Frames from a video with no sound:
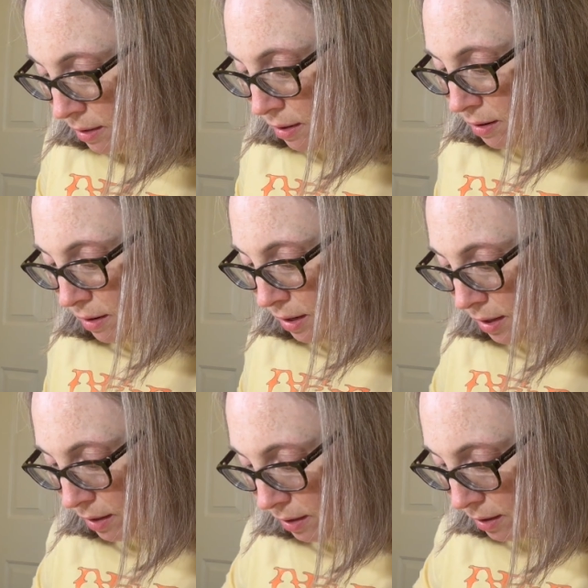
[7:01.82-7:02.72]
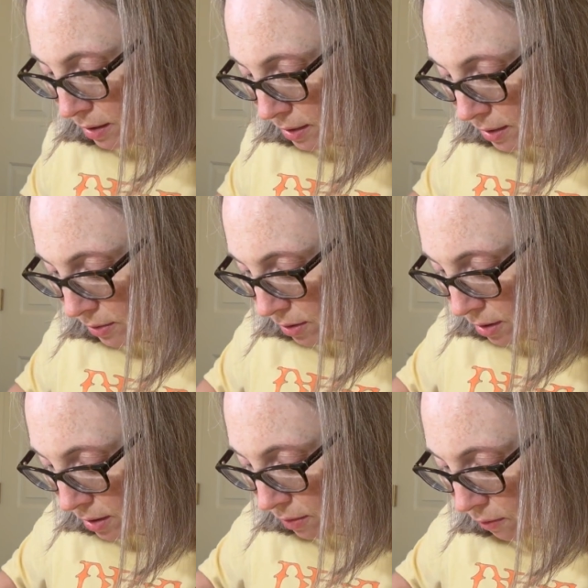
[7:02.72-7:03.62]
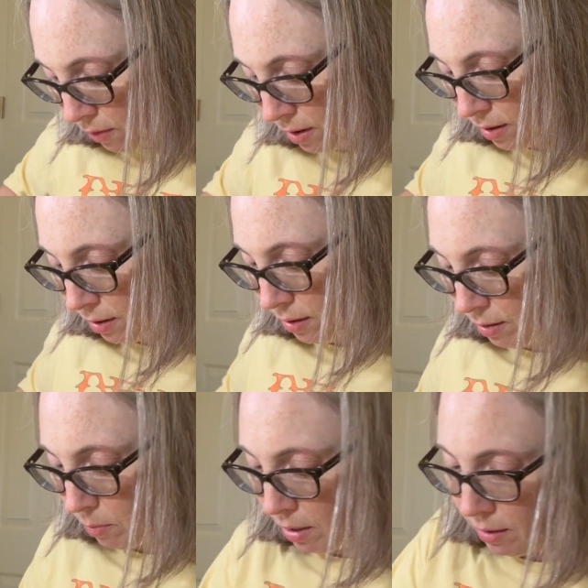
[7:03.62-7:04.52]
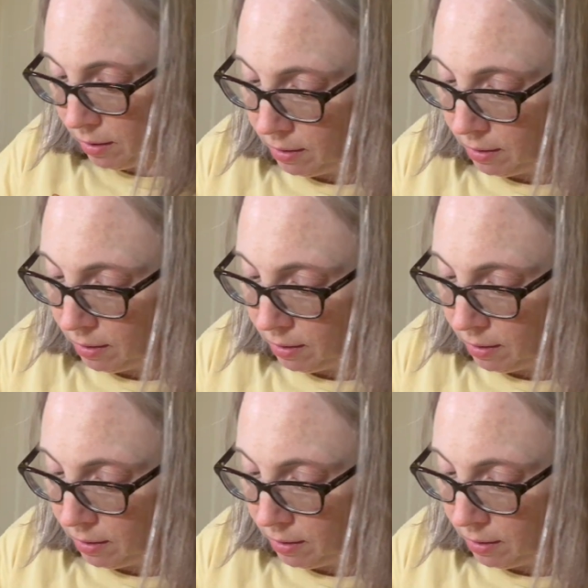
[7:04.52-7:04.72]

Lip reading: on here. It's still kind of gummy,